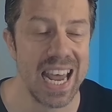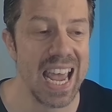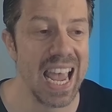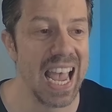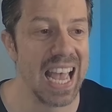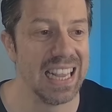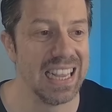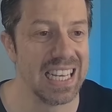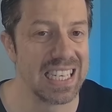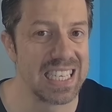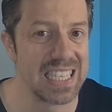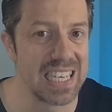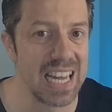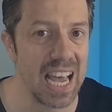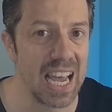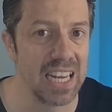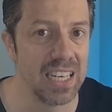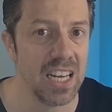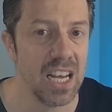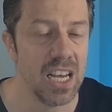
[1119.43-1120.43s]
and
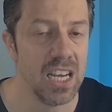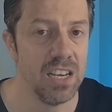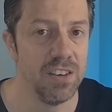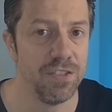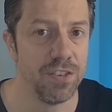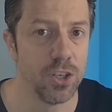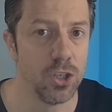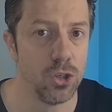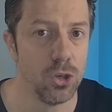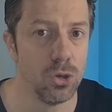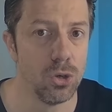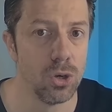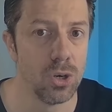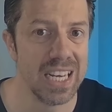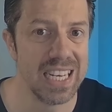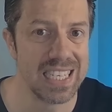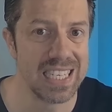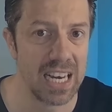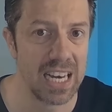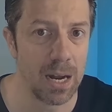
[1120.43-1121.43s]
decide if Aduro
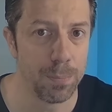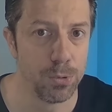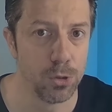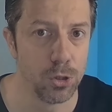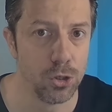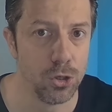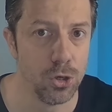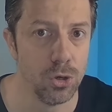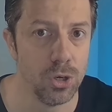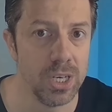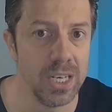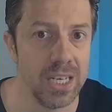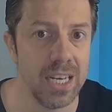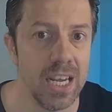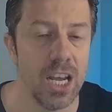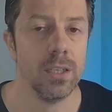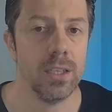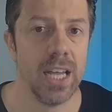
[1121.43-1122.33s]
is an opportunity